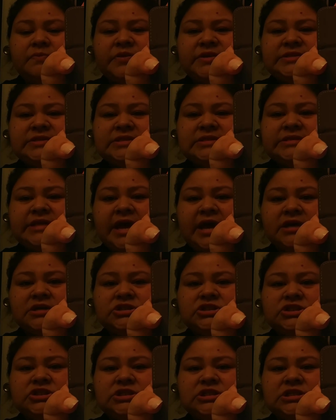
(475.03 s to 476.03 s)
It
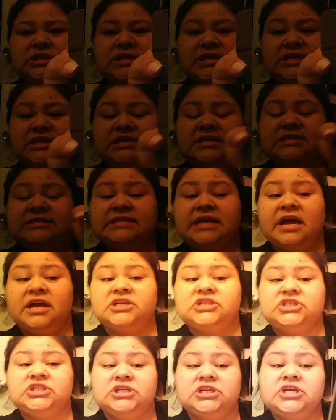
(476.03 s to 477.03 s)
is
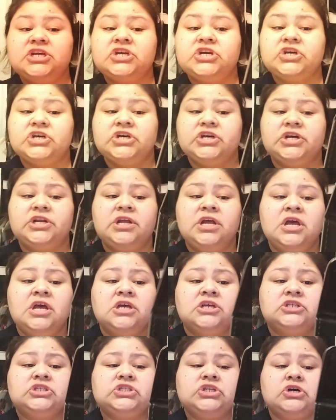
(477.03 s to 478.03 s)
actually good.
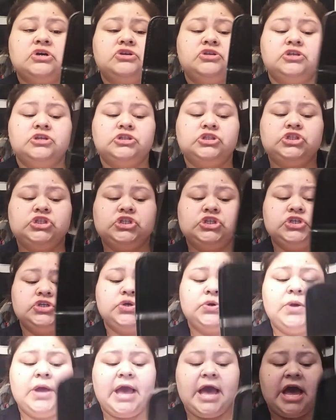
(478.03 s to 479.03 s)
So you
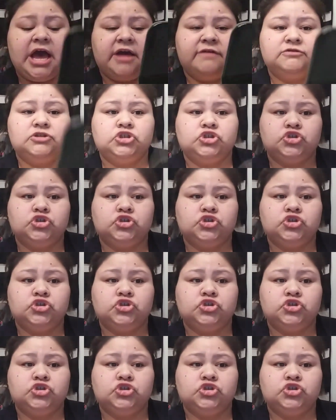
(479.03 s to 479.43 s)
do have